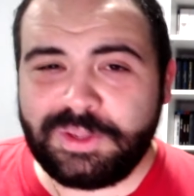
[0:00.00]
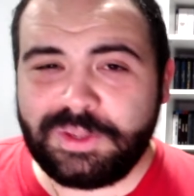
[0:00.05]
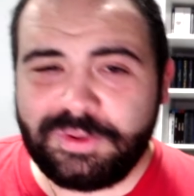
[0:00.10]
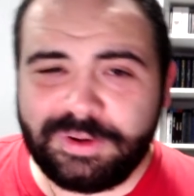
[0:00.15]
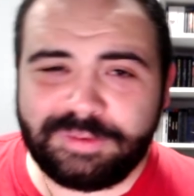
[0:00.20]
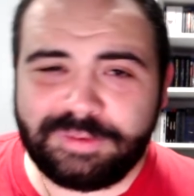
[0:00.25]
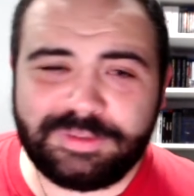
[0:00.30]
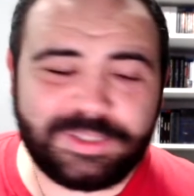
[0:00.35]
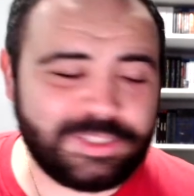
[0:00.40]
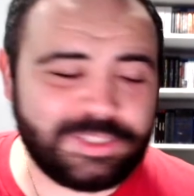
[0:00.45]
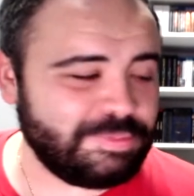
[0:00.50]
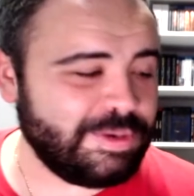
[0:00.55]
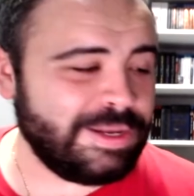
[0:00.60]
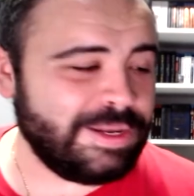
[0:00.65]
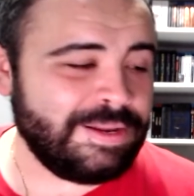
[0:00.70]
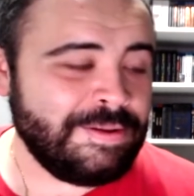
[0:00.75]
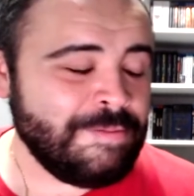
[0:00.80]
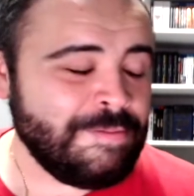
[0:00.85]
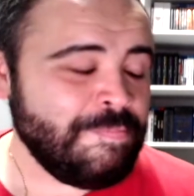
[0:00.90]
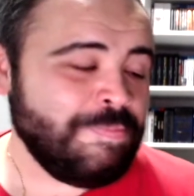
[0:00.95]
universe.
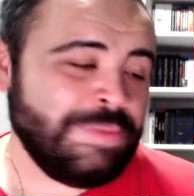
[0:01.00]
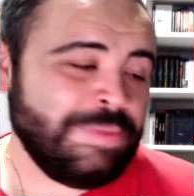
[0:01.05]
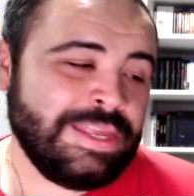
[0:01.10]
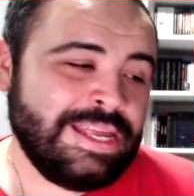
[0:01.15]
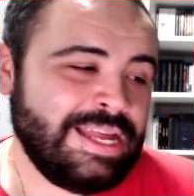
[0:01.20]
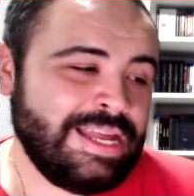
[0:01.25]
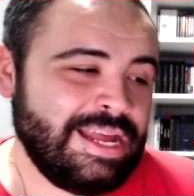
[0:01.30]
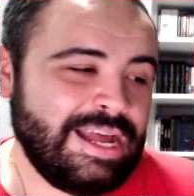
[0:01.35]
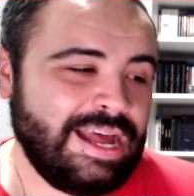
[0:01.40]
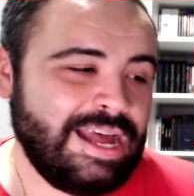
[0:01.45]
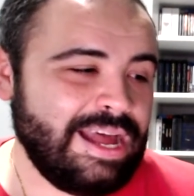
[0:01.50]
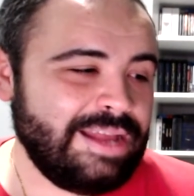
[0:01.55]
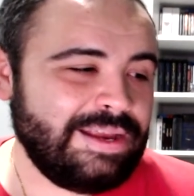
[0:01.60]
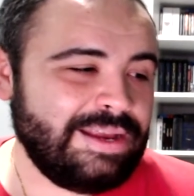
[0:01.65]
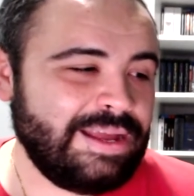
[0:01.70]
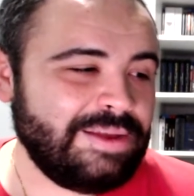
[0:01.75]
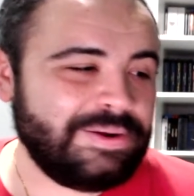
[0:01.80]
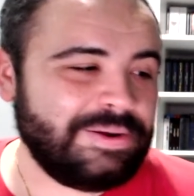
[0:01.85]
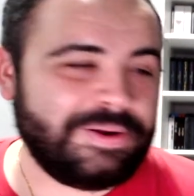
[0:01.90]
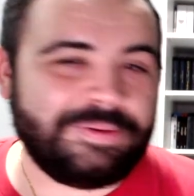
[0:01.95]
But I,
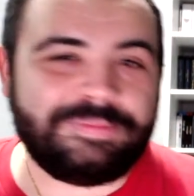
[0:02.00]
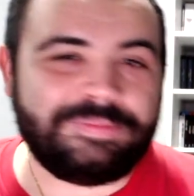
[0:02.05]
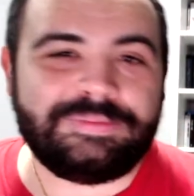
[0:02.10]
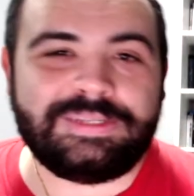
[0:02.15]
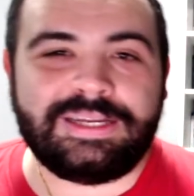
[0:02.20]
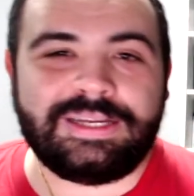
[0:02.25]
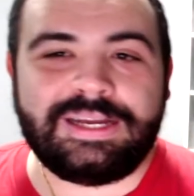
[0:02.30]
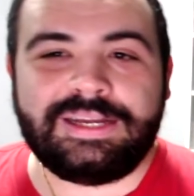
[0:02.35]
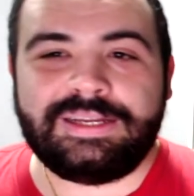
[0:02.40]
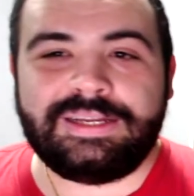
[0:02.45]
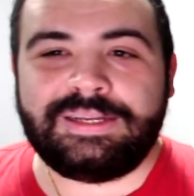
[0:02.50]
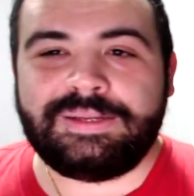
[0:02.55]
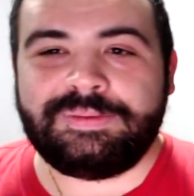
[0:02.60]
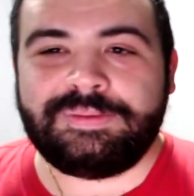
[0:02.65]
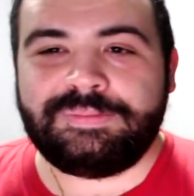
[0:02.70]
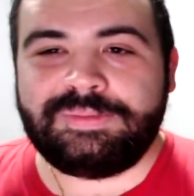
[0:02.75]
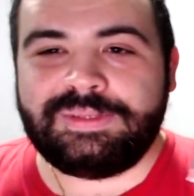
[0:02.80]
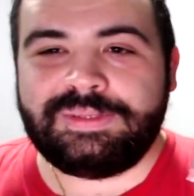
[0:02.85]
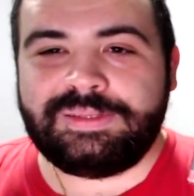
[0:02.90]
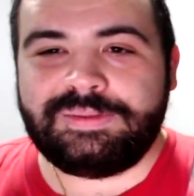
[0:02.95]
I don't know.
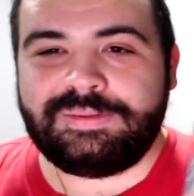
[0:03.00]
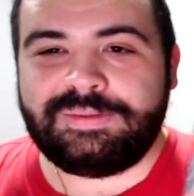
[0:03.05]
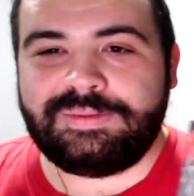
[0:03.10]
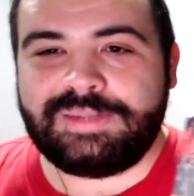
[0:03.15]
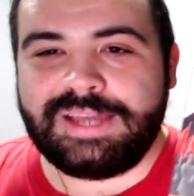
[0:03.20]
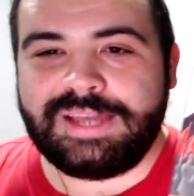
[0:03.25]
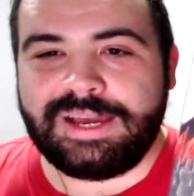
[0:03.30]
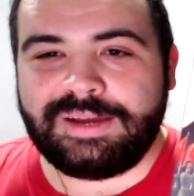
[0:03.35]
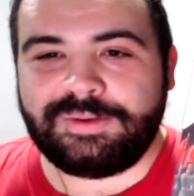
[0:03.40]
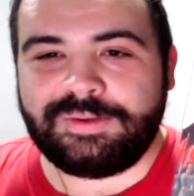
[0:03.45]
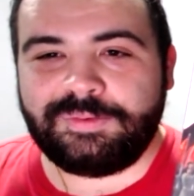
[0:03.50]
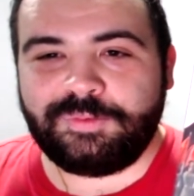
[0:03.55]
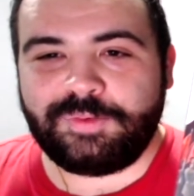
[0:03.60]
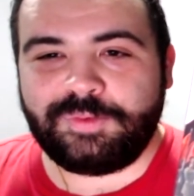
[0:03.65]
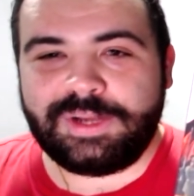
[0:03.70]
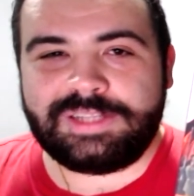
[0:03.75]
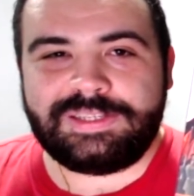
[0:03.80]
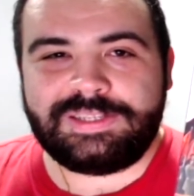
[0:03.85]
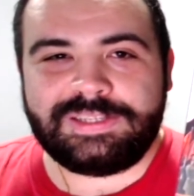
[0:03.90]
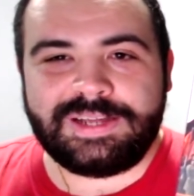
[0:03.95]
Uh, yeah,
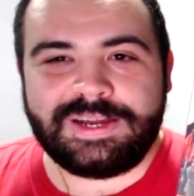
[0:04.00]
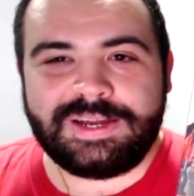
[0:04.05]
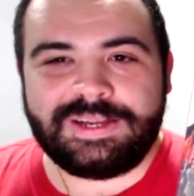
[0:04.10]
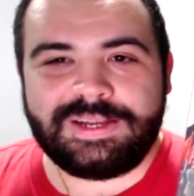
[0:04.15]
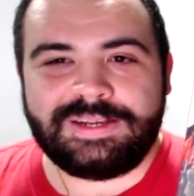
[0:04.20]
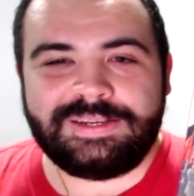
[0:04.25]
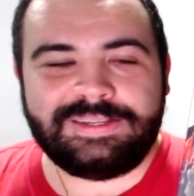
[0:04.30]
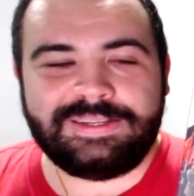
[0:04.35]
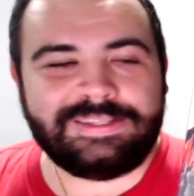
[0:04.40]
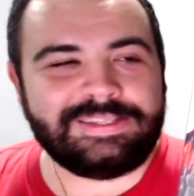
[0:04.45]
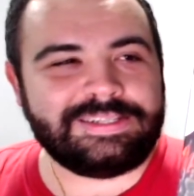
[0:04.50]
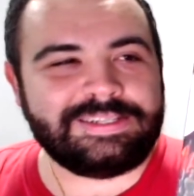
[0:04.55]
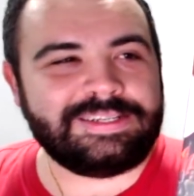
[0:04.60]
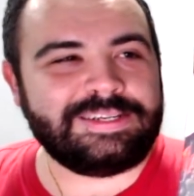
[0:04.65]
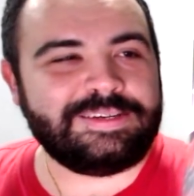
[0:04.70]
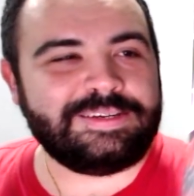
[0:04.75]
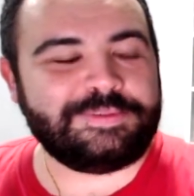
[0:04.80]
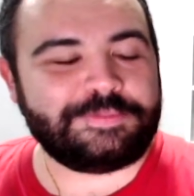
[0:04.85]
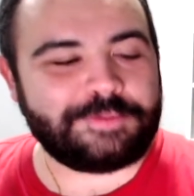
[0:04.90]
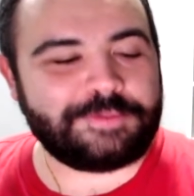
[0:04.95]
Red Sun
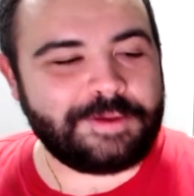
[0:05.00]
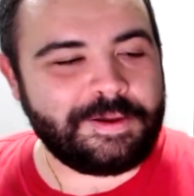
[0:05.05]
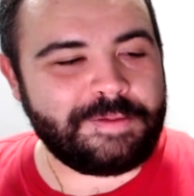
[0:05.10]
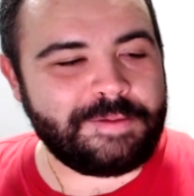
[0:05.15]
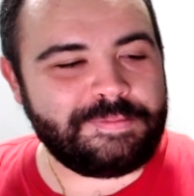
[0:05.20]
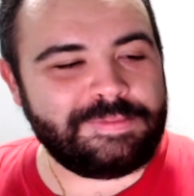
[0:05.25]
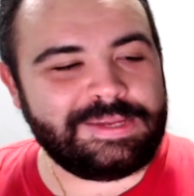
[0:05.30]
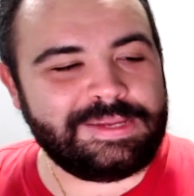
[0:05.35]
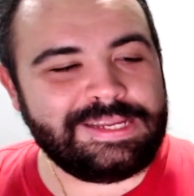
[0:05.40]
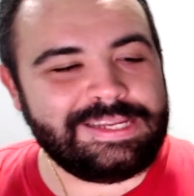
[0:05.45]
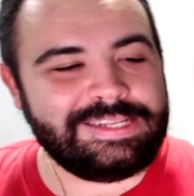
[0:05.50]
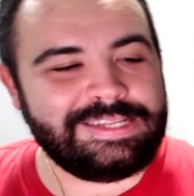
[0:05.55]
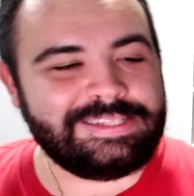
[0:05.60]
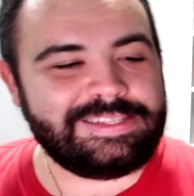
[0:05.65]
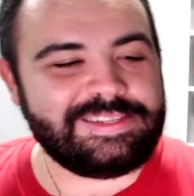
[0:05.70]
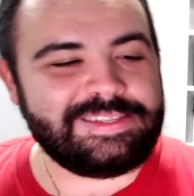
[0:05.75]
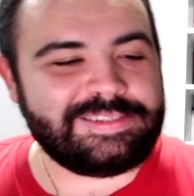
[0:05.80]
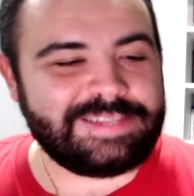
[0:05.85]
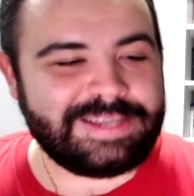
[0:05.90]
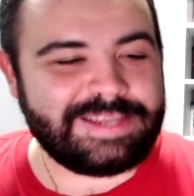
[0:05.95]
uh, from
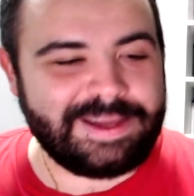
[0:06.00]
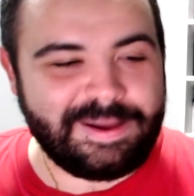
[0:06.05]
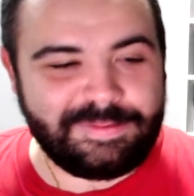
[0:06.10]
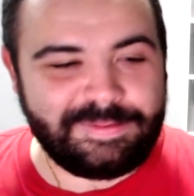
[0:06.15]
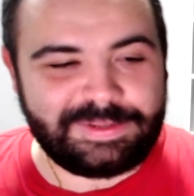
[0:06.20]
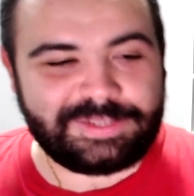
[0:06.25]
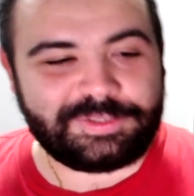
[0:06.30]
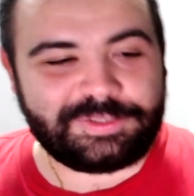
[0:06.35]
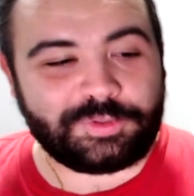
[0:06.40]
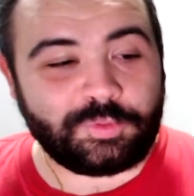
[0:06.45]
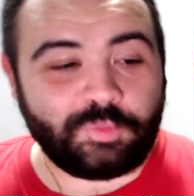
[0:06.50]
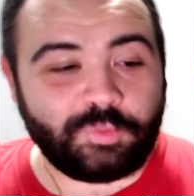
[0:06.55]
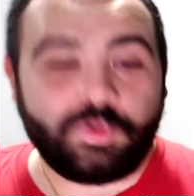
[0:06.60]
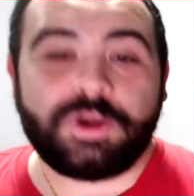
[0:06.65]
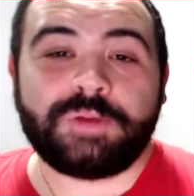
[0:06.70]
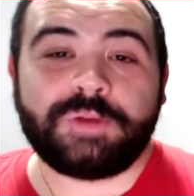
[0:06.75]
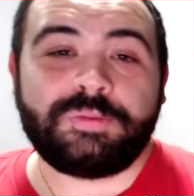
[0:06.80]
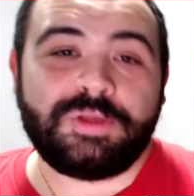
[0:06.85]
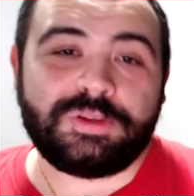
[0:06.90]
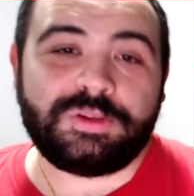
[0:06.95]
DC Comics or
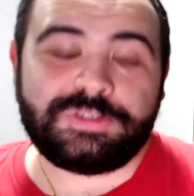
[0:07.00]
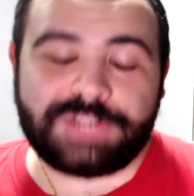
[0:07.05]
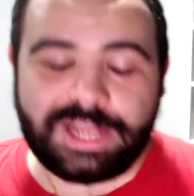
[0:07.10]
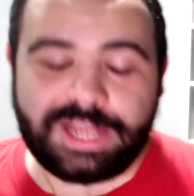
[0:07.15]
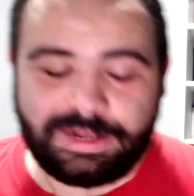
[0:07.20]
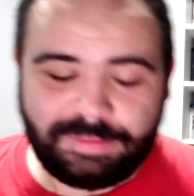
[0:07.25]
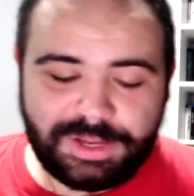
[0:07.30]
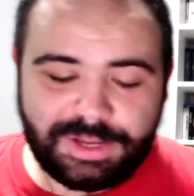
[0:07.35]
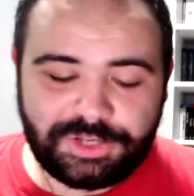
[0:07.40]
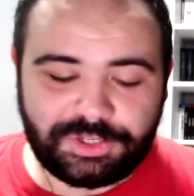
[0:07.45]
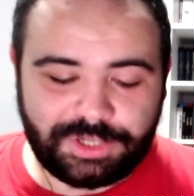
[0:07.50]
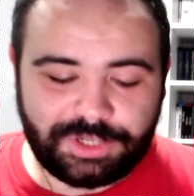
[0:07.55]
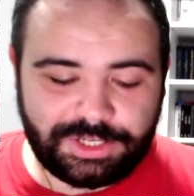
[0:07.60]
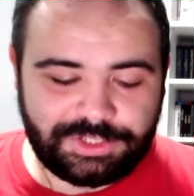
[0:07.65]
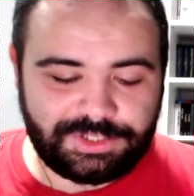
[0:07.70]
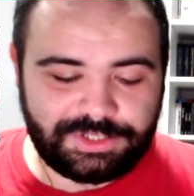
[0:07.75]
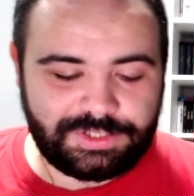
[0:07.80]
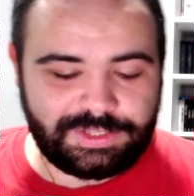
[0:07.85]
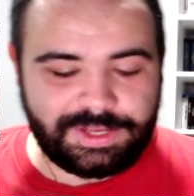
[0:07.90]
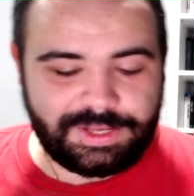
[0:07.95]
Warner Brothers Animation, I
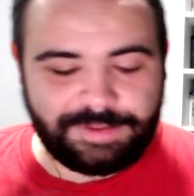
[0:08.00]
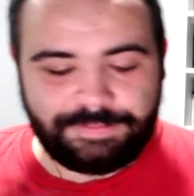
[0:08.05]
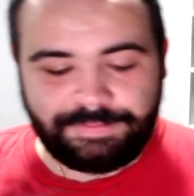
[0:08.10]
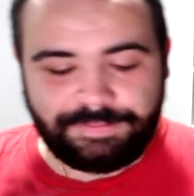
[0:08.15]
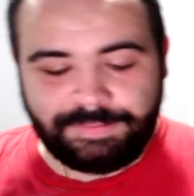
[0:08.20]
should say.